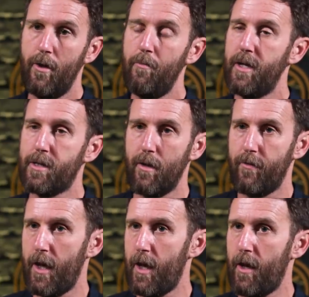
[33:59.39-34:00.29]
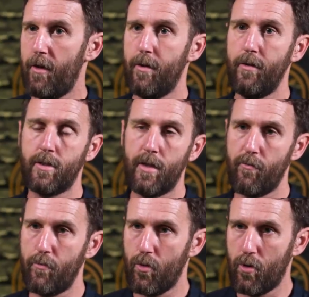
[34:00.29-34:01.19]
Peter Levine and
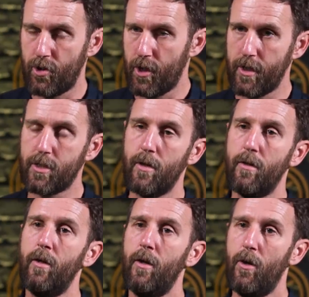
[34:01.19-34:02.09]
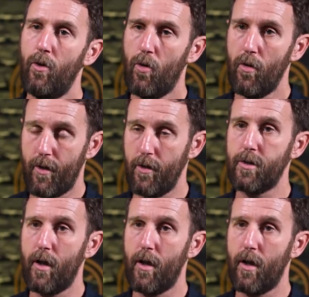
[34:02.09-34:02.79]
Stephen Porges and all of those